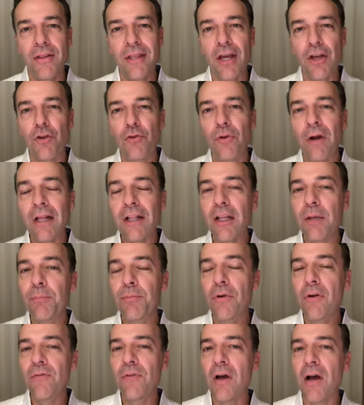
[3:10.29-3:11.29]
that greatly
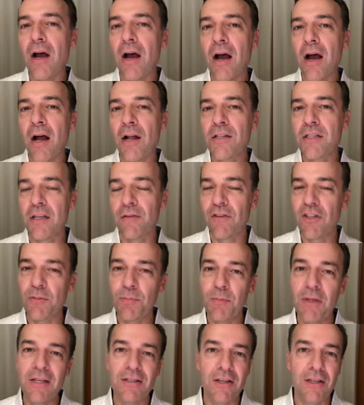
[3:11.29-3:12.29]
improved the odds of us
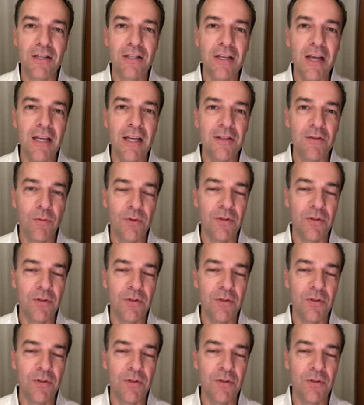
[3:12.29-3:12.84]
being successful